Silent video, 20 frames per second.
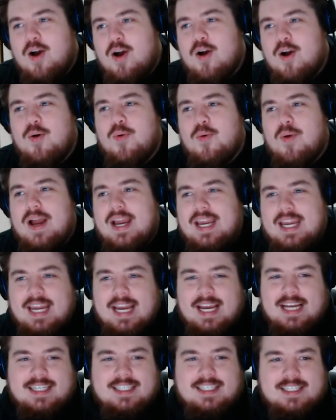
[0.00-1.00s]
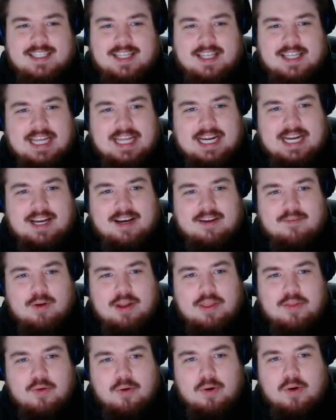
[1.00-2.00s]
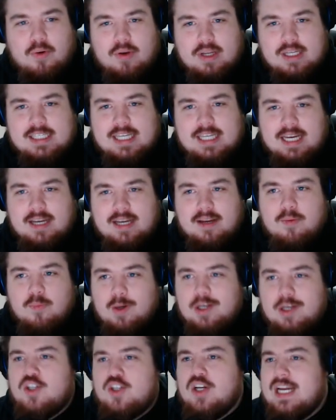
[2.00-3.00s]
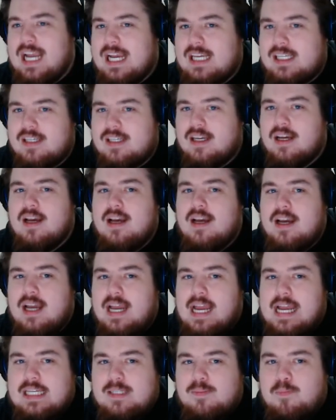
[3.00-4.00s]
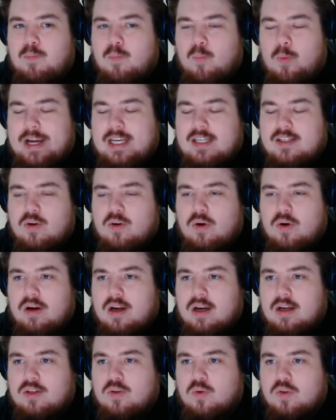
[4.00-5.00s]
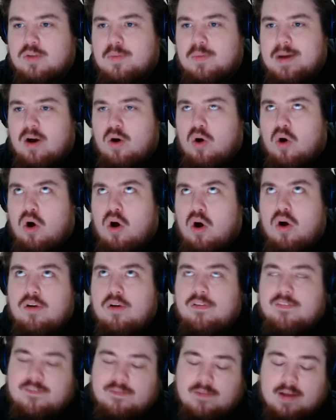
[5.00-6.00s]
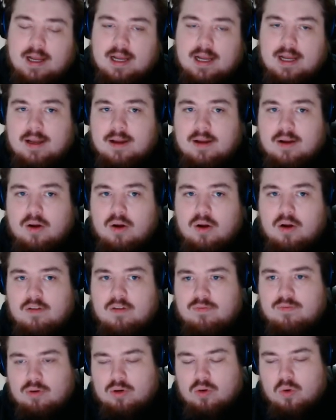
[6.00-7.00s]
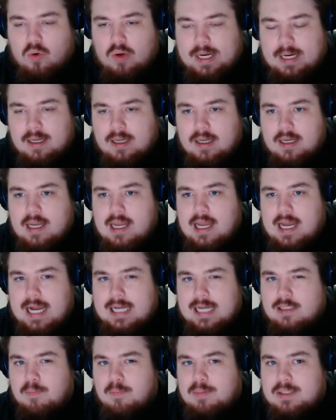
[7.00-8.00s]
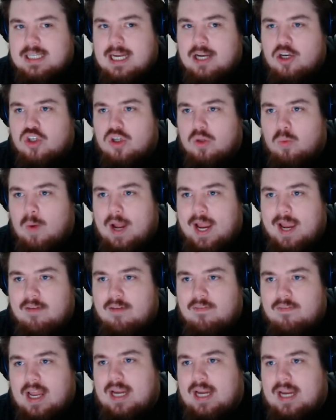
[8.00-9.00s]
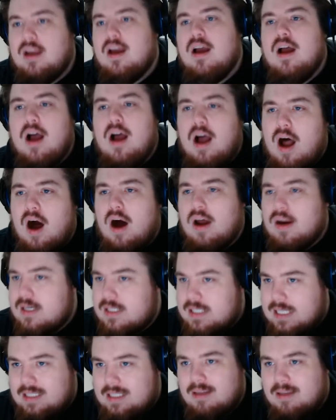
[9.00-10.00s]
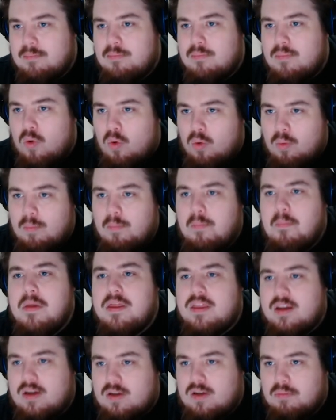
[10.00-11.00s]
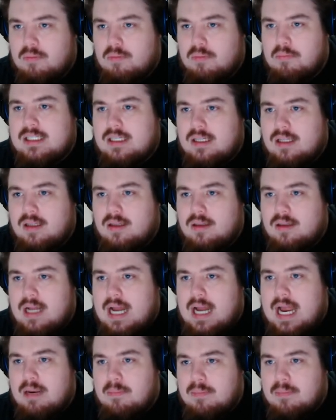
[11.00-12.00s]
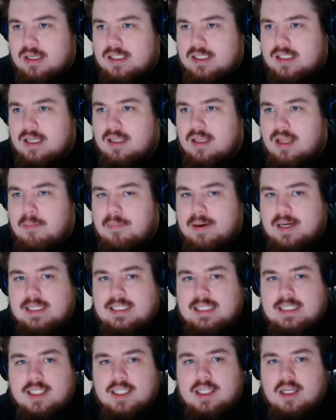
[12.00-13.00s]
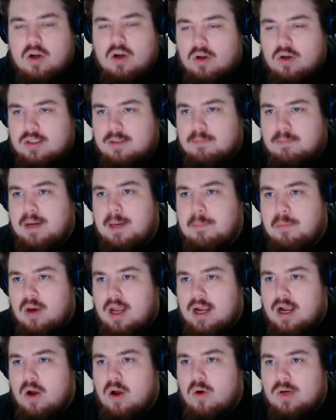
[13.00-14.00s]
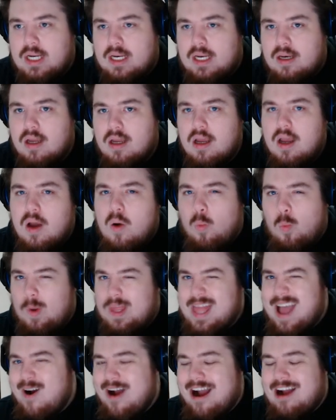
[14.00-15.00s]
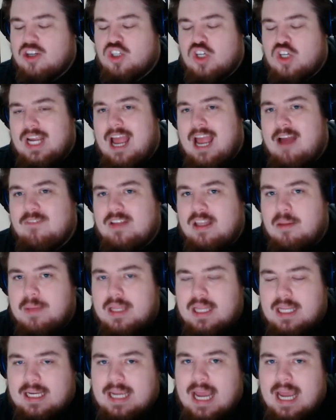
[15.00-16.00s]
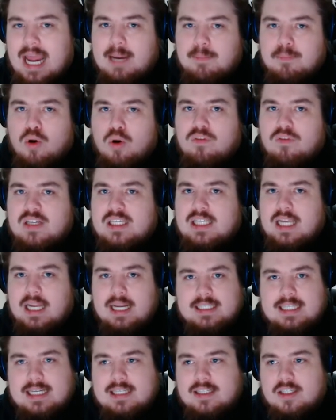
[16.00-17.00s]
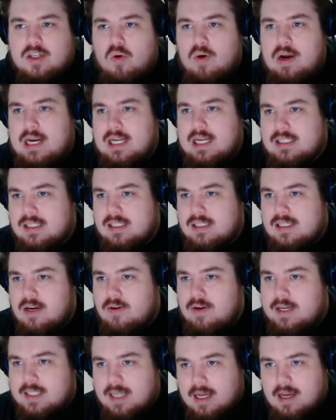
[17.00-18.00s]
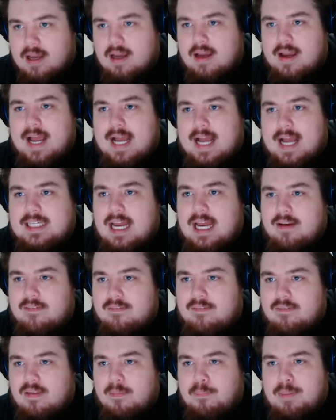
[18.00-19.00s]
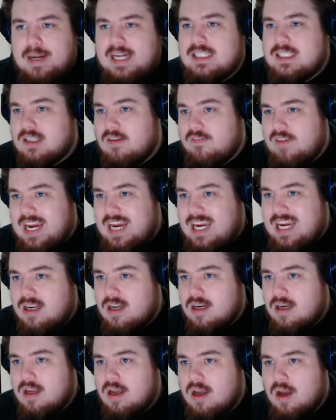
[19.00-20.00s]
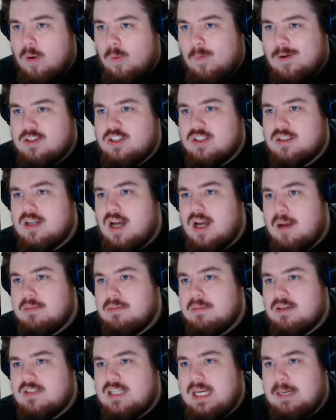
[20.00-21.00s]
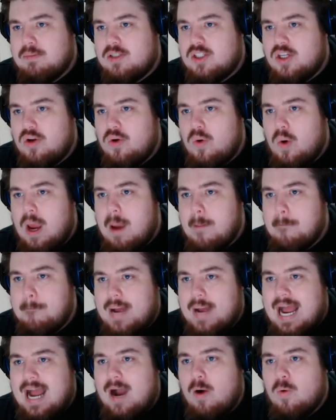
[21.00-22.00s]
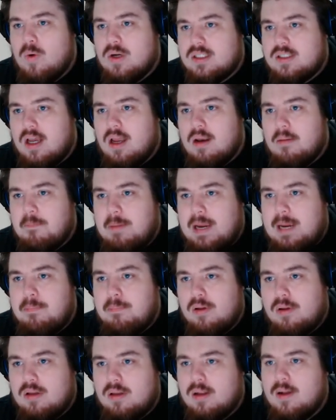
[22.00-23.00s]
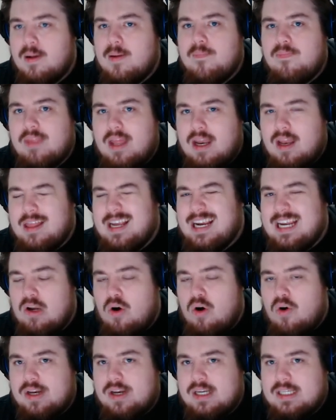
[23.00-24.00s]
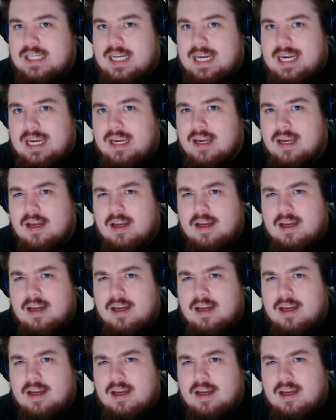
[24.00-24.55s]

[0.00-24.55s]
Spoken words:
Oh right, yes, that they kind of went through in Odyssey, which I guess is we kind of talked about off recording as a potential way of like harnessing the more mystical elements and the abilities of the gods and people like Odin without actually having them in the game. Obviously, Assassin's Creed as a series has had the pieces of Eden, which at times have seemed to empower certain people. And I think in Odyssey,